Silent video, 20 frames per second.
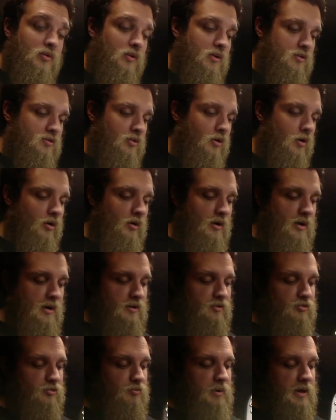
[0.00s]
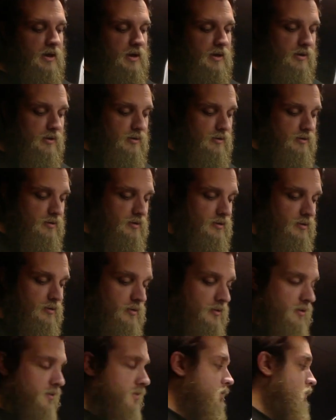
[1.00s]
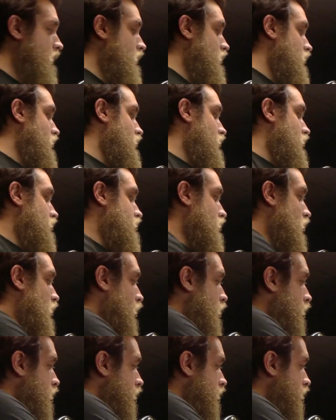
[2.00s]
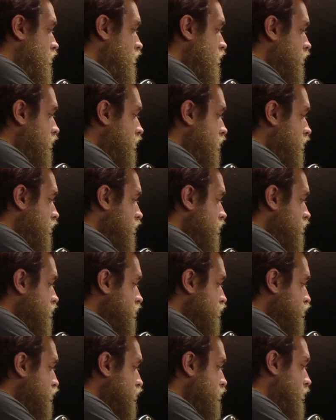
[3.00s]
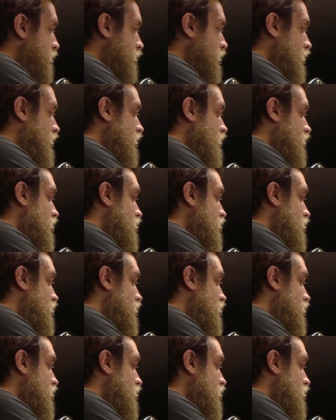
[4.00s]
the guitar on its back. So just remember